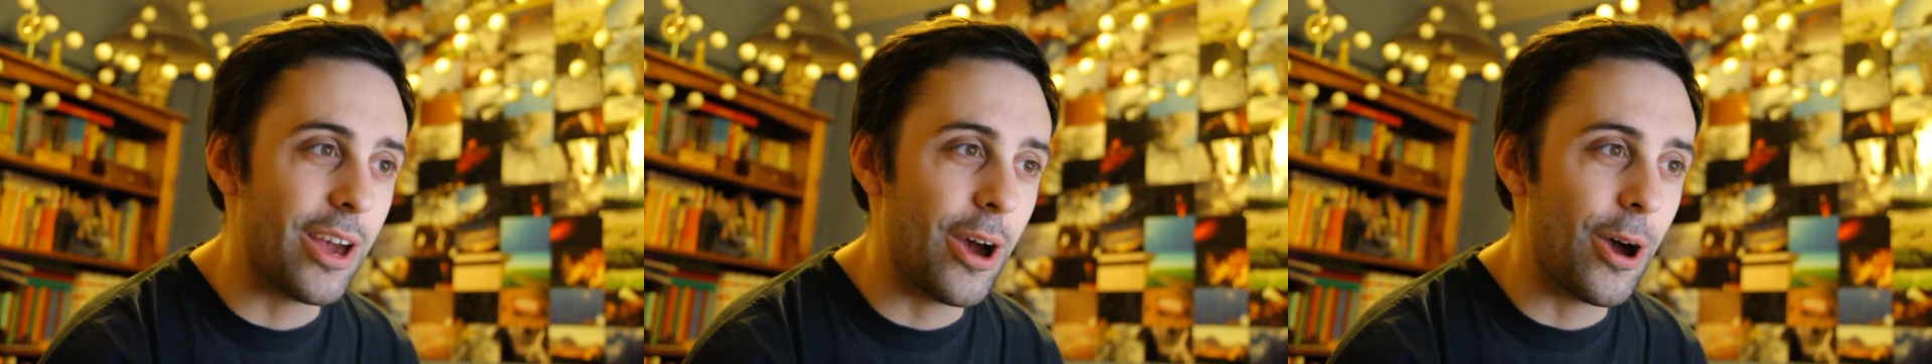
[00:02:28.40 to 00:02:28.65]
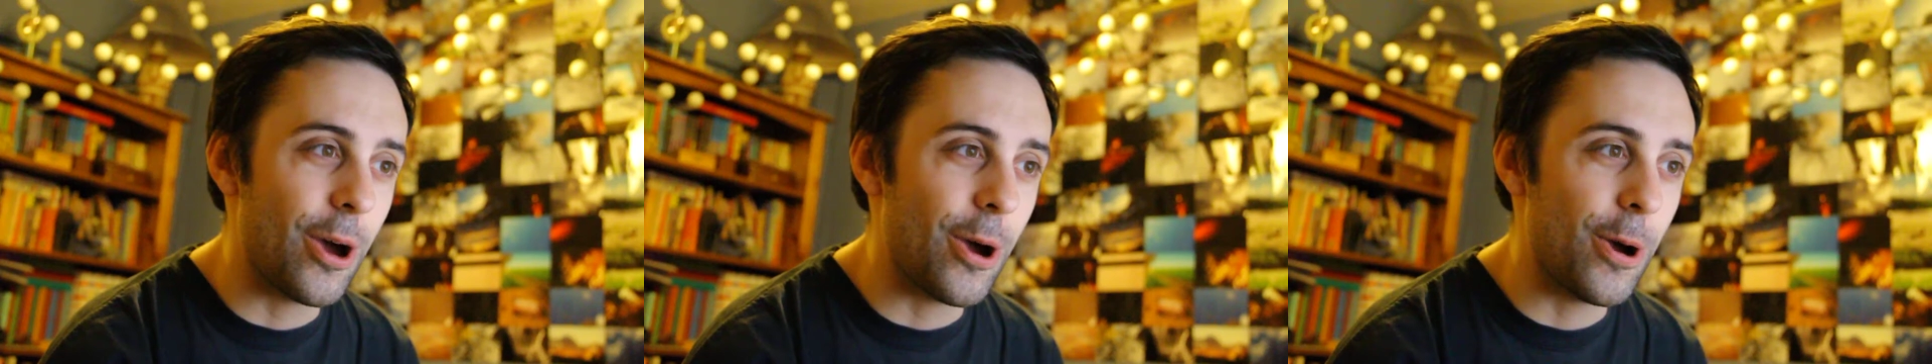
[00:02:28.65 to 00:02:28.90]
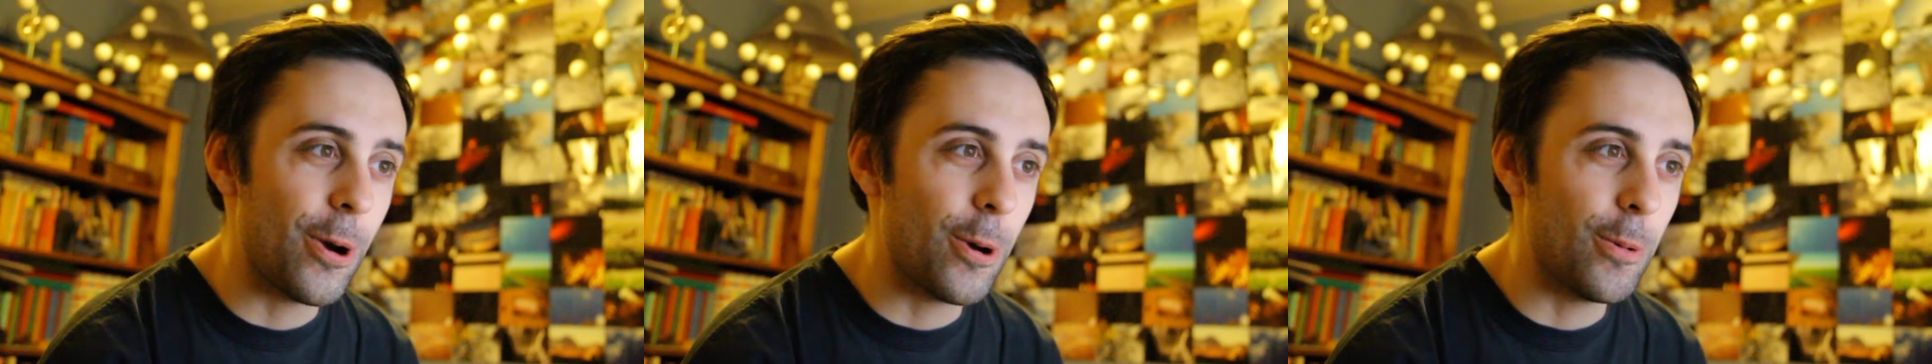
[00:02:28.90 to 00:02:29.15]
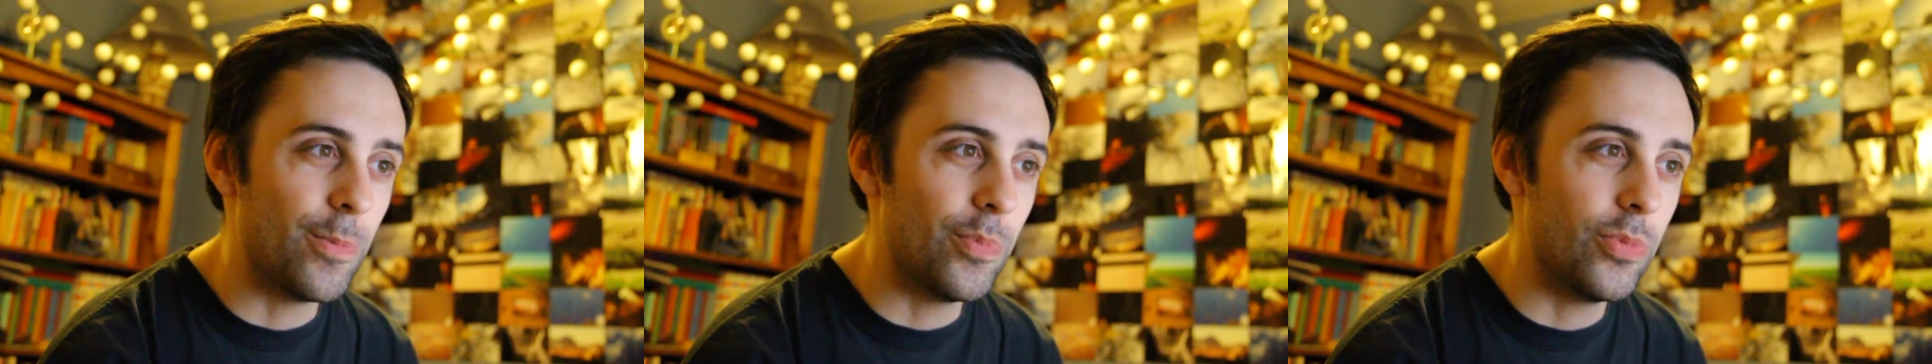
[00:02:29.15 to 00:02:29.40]

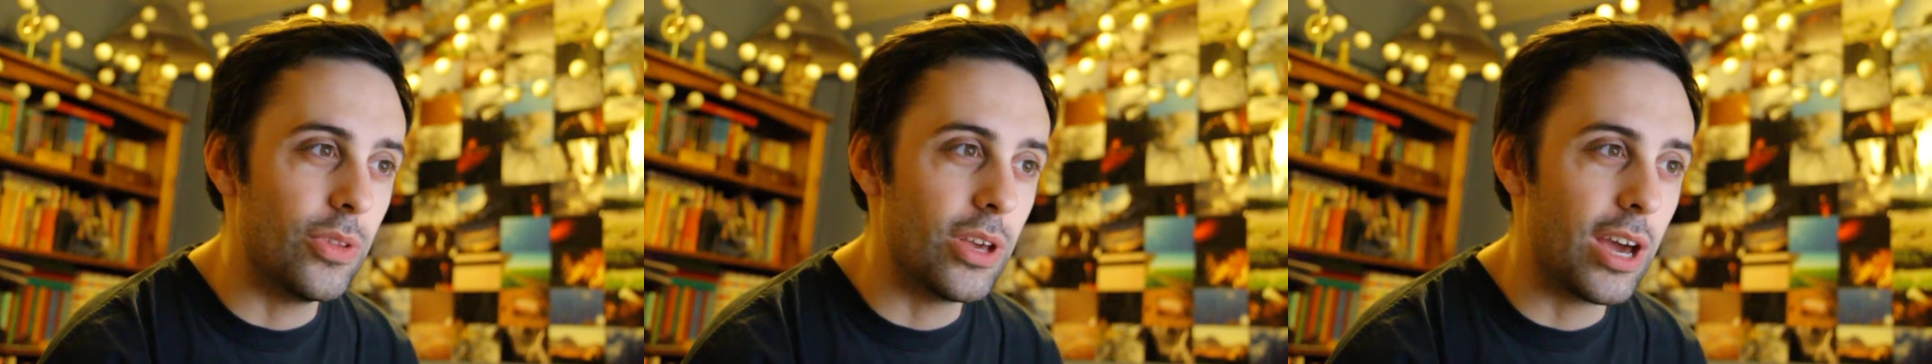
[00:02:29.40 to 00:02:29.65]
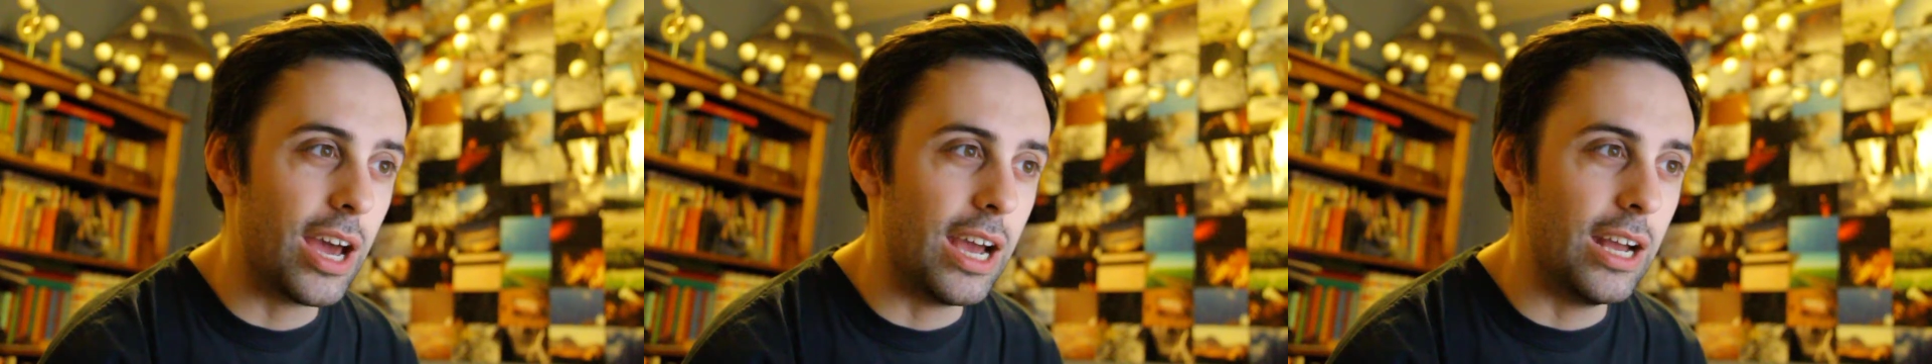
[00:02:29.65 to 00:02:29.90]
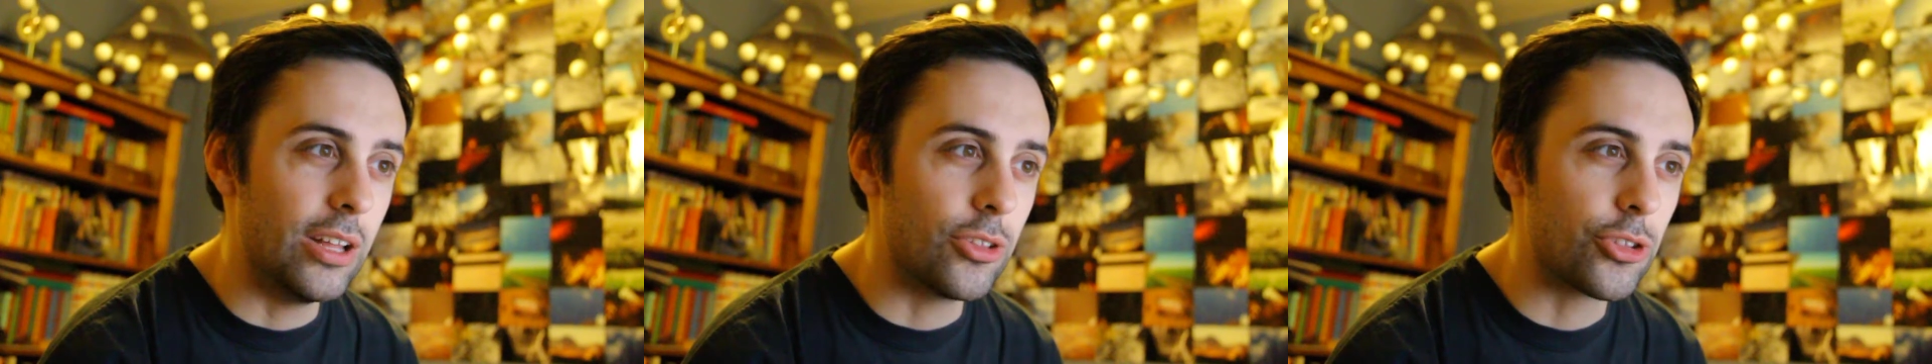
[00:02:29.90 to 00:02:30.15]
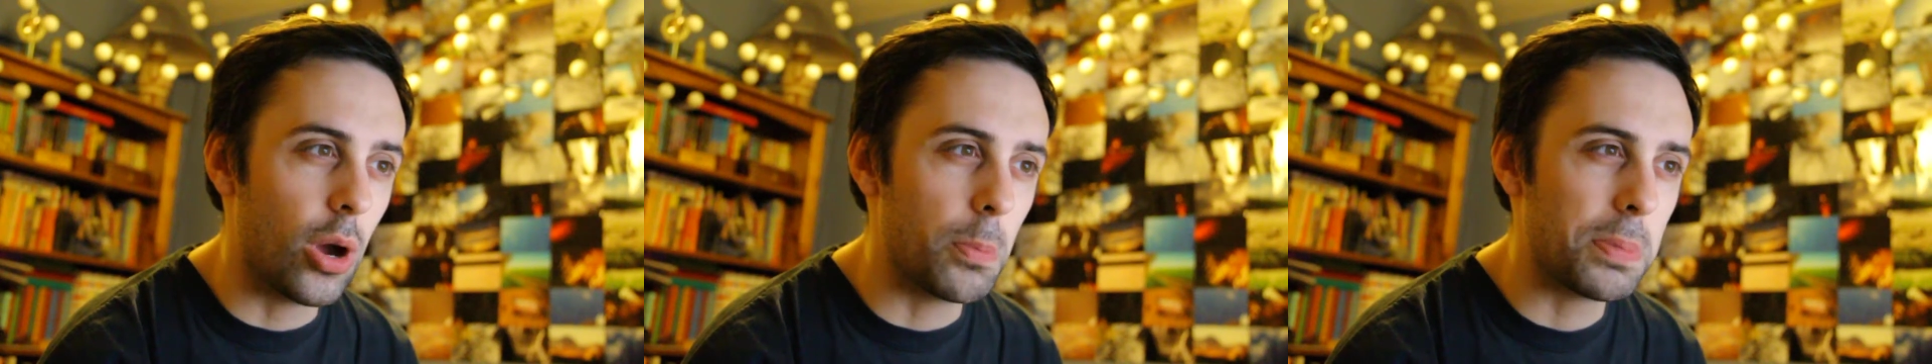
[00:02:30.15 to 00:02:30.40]
so I